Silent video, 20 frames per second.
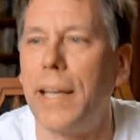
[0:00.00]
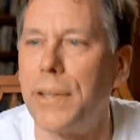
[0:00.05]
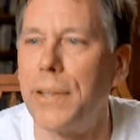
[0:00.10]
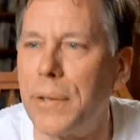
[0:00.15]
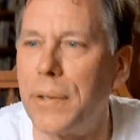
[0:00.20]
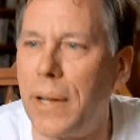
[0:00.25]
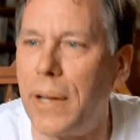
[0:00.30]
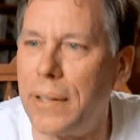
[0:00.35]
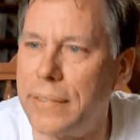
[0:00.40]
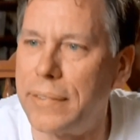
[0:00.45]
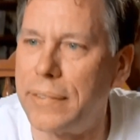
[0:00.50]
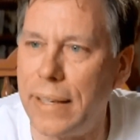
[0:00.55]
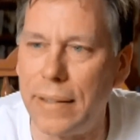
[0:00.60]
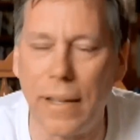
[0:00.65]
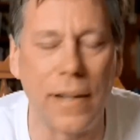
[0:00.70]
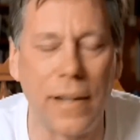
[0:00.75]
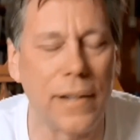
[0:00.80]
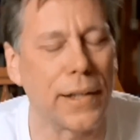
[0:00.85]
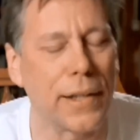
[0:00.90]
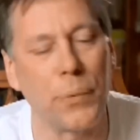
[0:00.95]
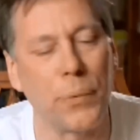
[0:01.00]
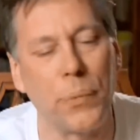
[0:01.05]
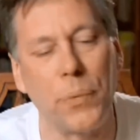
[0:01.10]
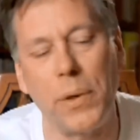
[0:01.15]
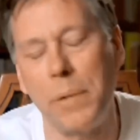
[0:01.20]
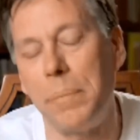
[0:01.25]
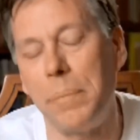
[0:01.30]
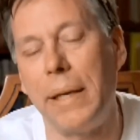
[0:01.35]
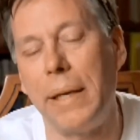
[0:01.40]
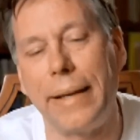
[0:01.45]
together all day long and
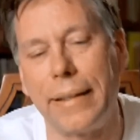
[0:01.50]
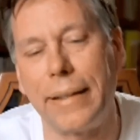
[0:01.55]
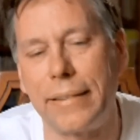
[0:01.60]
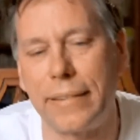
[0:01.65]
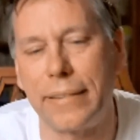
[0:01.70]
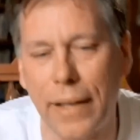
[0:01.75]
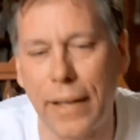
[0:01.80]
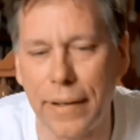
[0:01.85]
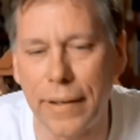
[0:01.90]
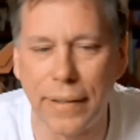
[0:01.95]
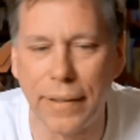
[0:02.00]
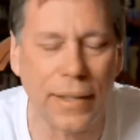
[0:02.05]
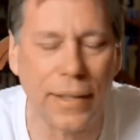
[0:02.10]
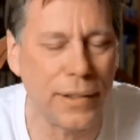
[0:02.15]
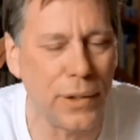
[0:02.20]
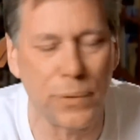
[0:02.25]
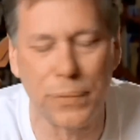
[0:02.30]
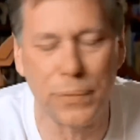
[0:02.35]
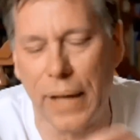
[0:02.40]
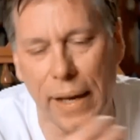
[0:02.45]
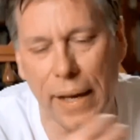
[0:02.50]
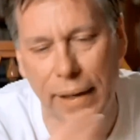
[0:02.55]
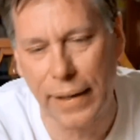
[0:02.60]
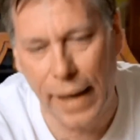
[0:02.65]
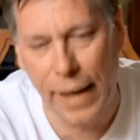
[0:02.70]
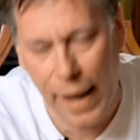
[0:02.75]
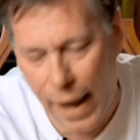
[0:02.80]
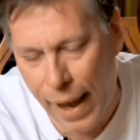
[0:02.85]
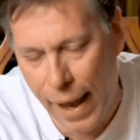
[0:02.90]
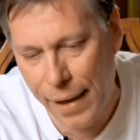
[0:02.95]
one may get stuck, and then you've got an
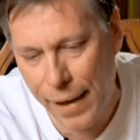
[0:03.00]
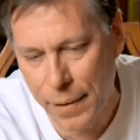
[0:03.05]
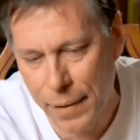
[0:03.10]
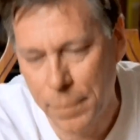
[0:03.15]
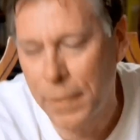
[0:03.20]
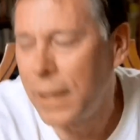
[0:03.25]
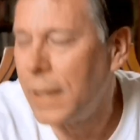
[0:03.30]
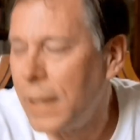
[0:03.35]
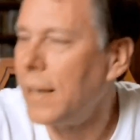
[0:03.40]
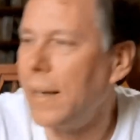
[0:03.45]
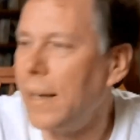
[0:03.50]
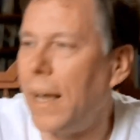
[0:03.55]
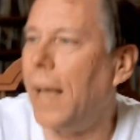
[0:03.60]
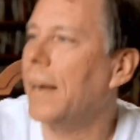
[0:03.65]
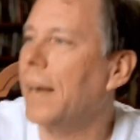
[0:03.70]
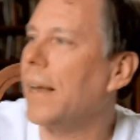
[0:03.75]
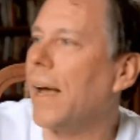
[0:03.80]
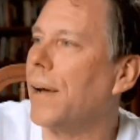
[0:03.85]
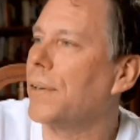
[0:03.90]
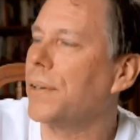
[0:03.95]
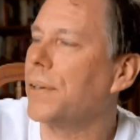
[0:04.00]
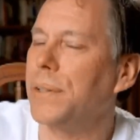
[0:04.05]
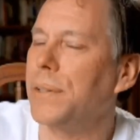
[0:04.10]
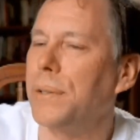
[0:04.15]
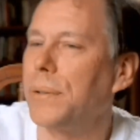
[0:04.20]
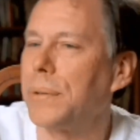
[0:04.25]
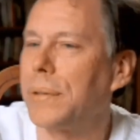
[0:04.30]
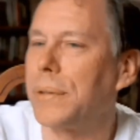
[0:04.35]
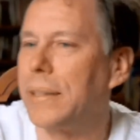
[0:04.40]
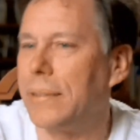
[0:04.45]
atom, and how do
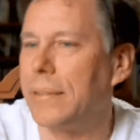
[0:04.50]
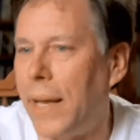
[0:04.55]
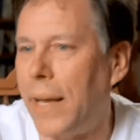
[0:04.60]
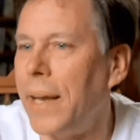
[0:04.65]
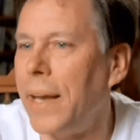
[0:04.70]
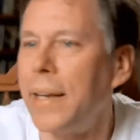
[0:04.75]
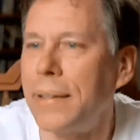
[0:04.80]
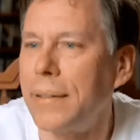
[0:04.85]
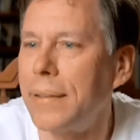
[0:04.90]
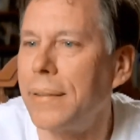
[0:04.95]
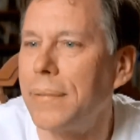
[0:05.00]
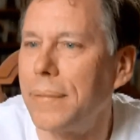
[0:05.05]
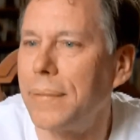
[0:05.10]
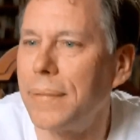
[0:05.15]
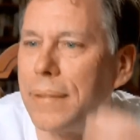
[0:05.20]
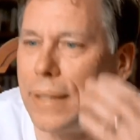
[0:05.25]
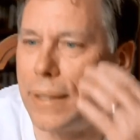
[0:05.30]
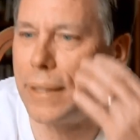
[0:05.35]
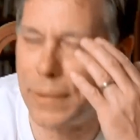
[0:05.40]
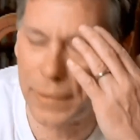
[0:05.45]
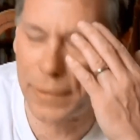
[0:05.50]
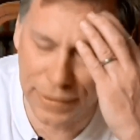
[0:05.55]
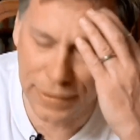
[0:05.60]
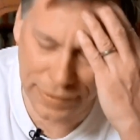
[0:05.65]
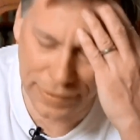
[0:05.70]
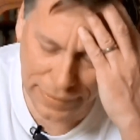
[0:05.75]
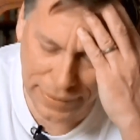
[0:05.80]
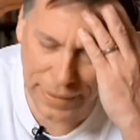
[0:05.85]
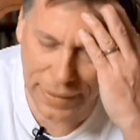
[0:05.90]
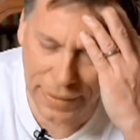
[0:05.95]
you contain,
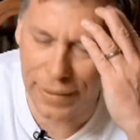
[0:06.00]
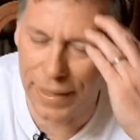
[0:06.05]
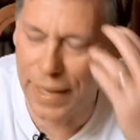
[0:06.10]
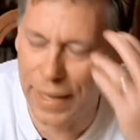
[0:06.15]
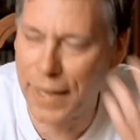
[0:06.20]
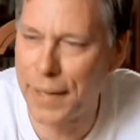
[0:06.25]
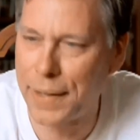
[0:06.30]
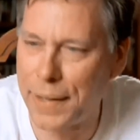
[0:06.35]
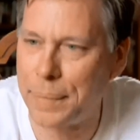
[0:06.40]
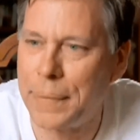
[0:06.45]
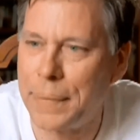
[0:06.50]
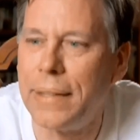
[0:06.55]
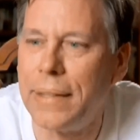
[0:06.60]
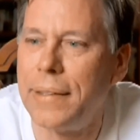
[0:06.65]
this single atom?